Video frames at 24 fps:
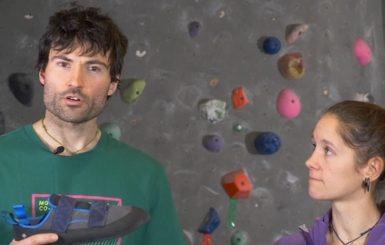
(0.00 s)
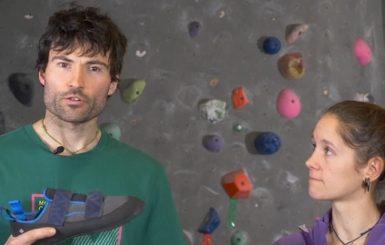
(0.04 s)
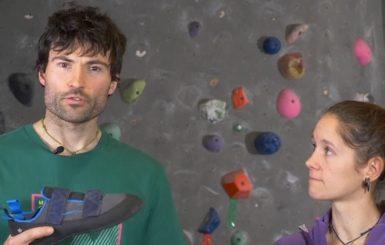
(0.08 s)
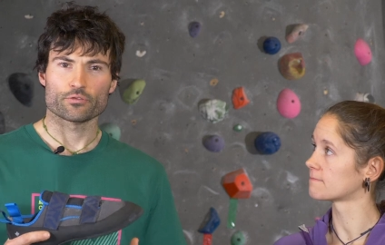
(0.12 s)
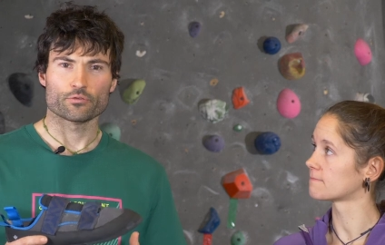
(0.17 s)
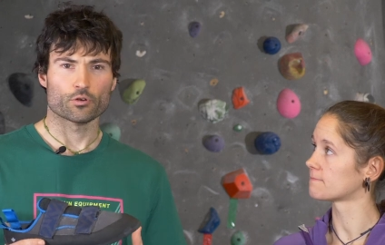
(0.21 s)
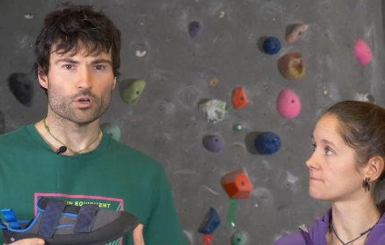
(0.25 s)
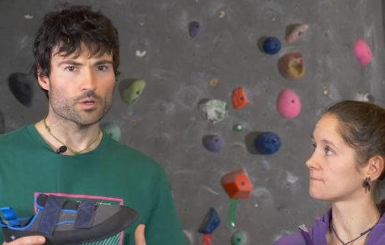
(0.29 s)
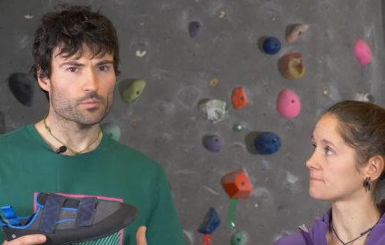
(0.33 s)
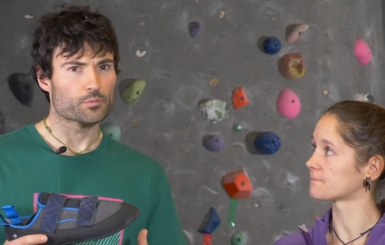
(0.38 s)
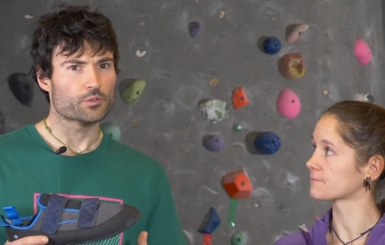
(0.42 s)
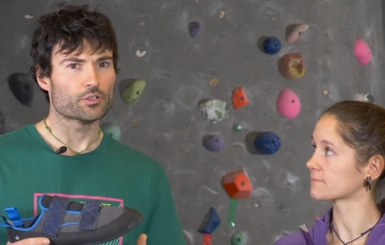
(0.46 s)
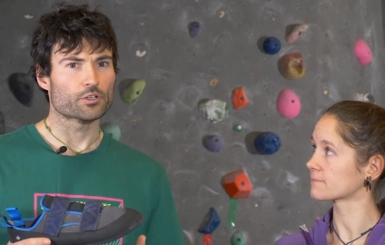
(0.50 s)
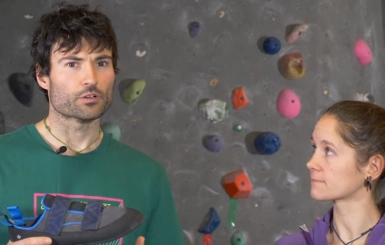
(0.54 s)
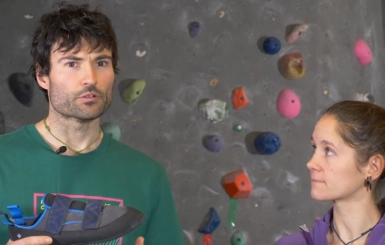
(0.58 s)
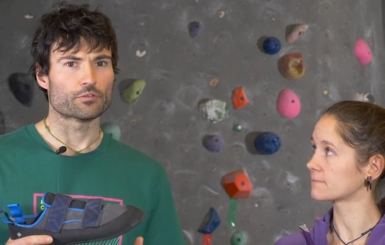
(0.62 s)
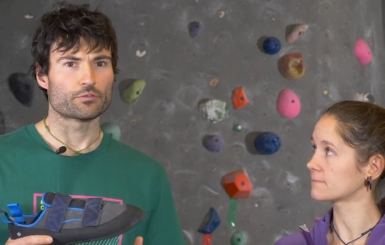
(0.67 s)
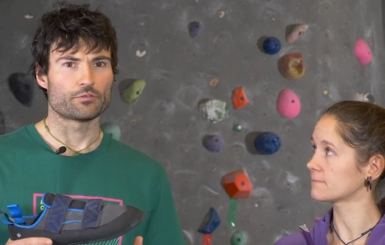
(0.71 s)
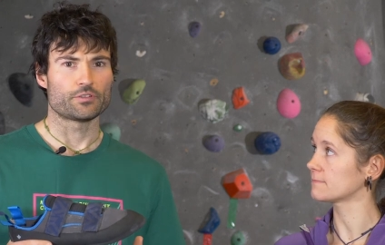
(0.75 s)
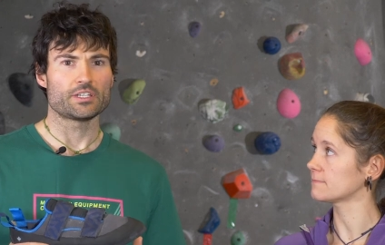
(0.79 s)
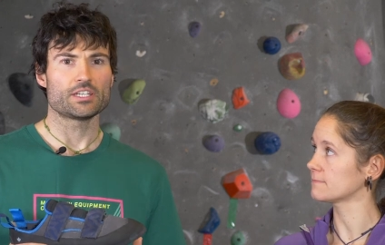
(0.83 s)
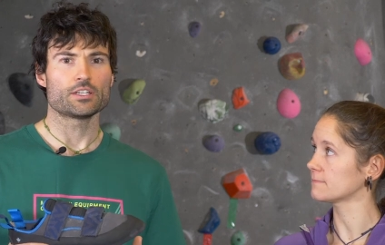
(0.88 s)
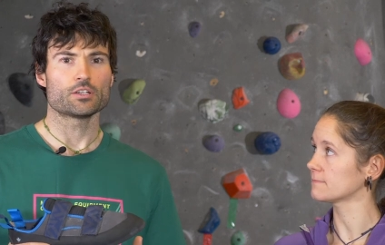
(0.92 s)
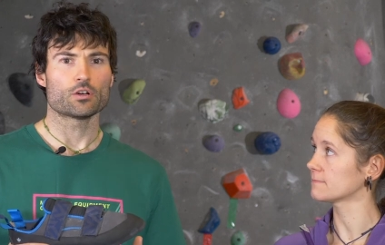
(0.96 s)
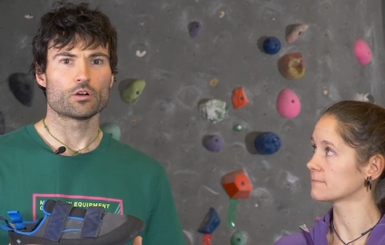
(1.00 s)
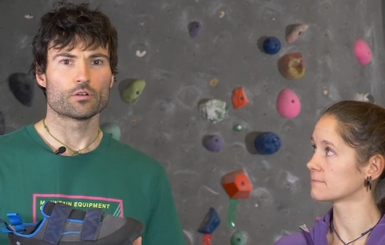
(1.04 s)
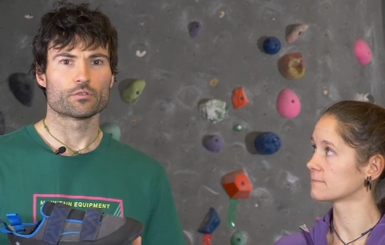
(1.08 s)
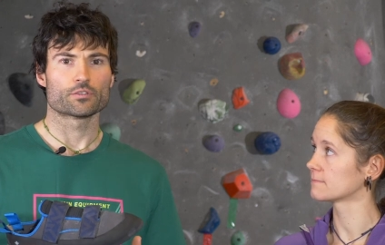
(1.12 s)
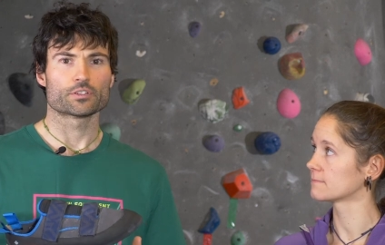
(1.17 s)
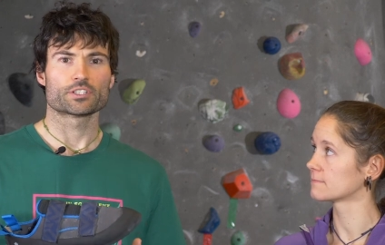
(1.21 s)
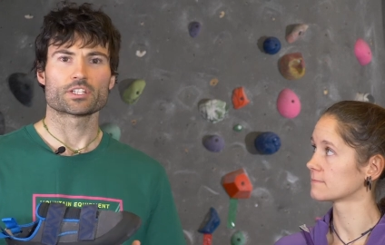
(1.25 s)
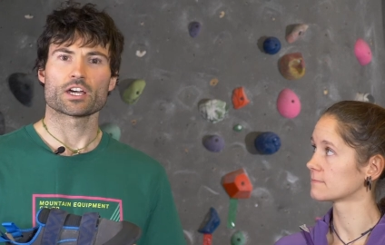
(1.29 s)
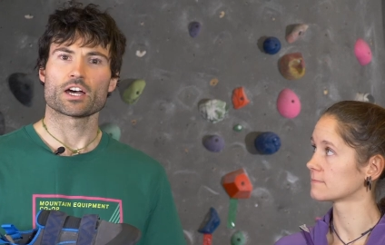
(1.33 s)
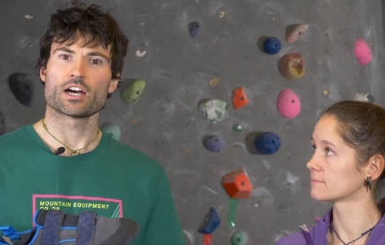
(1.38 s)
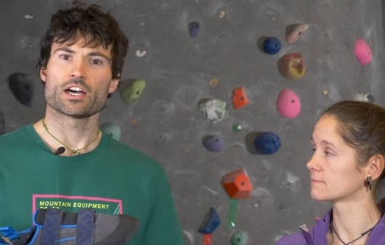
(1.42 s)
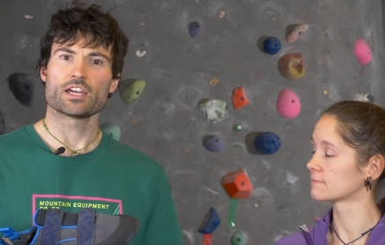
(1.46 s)
Speaker 1: or form to your feet
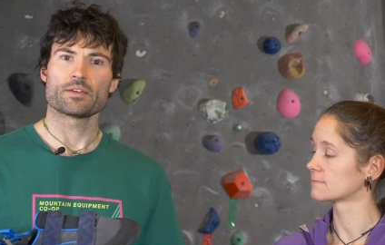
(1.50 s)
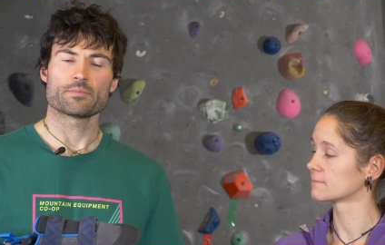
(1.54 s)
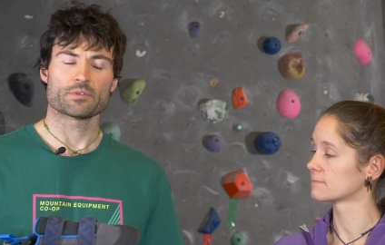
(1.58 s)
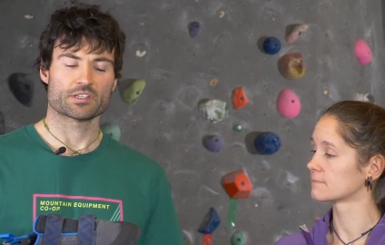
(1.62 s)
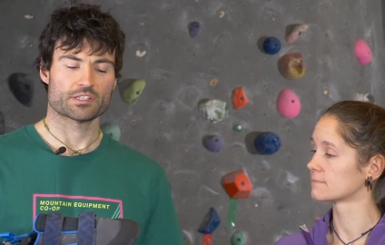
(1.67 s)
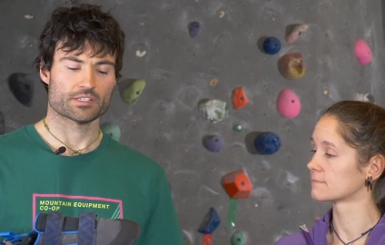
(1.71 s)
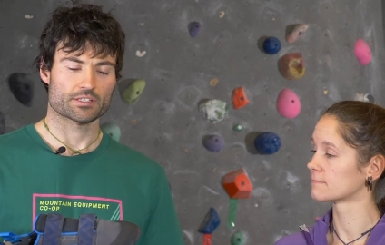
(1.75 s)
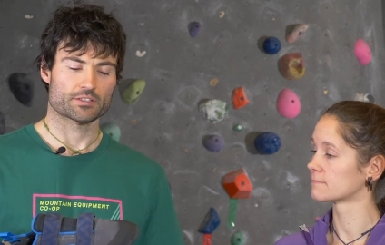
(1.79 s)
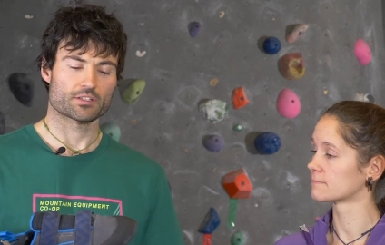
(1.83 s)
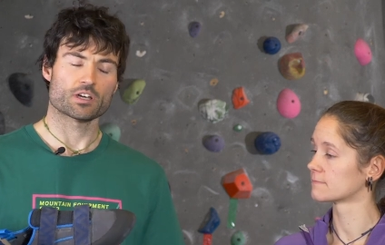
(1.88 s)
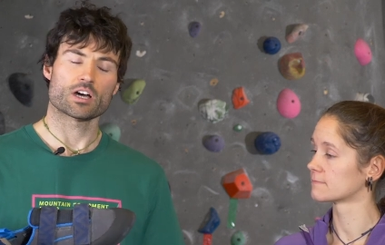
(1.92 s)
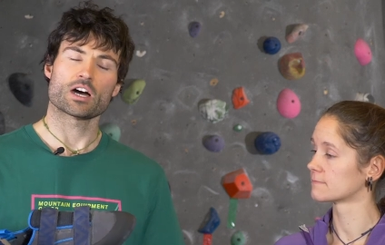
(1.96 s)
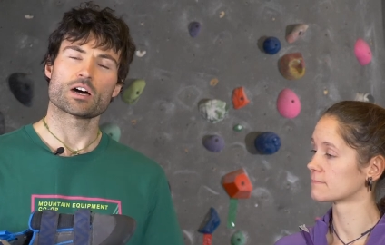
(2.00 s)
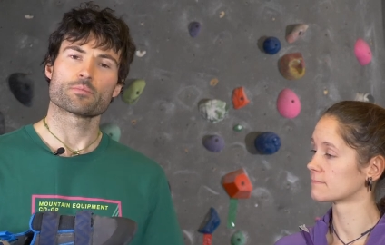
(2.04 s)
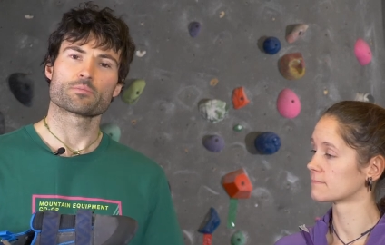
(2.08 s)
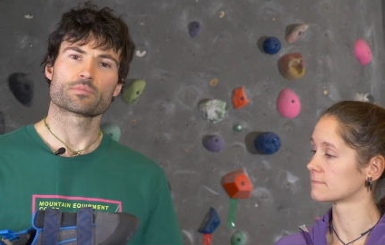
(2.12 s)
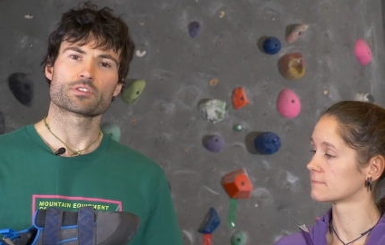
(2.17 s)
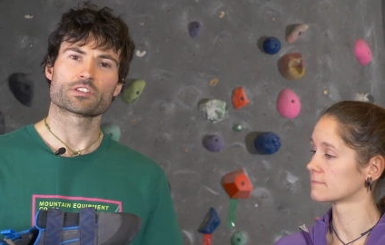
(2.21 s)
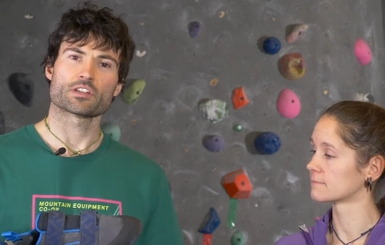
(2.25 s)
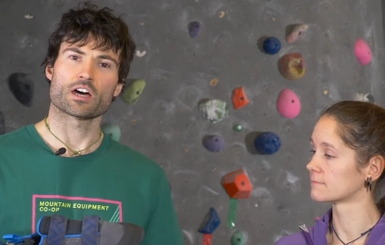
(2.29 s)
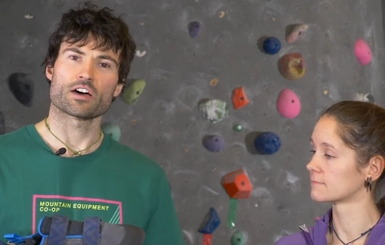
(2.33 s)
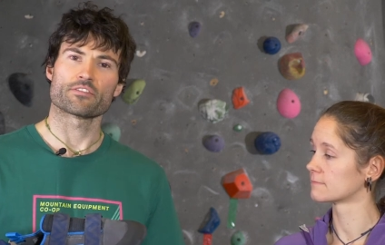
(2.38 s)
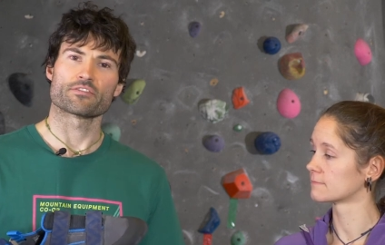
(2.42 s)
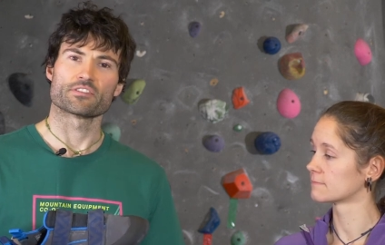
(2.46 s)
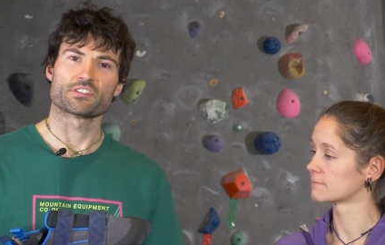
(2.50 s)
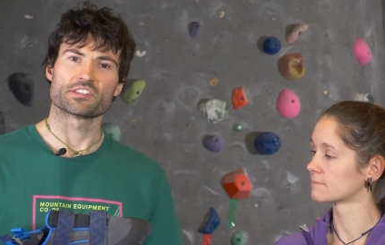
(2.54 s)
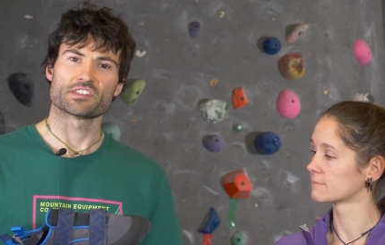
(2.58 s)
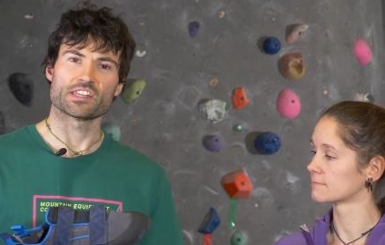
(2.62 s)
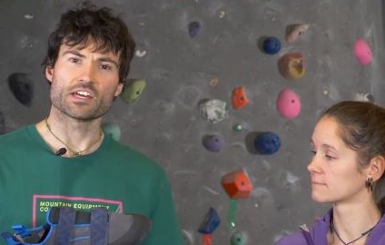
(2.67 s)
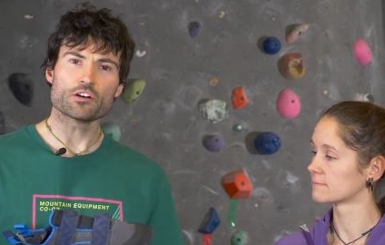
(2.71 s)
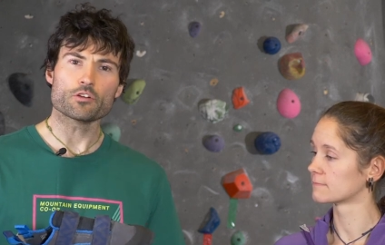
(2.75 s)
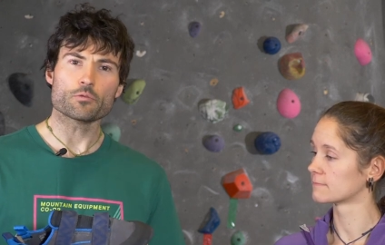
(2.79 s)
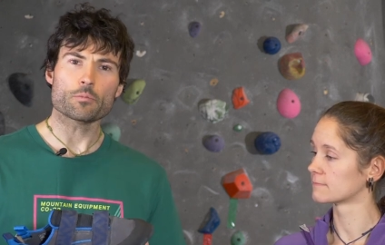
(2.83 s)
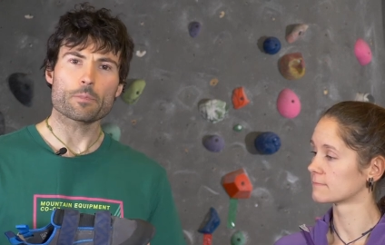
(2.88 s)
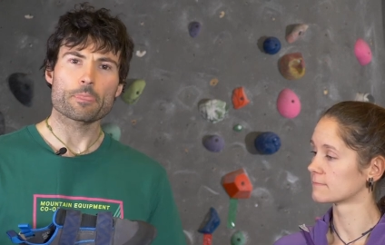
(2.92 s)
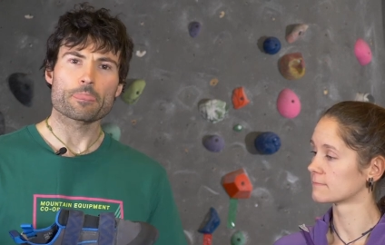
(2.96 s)
over time as the top
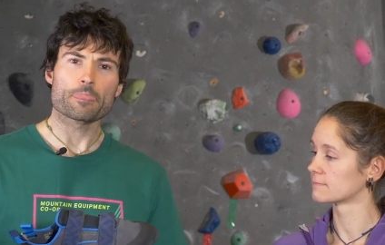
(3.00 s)
softens out,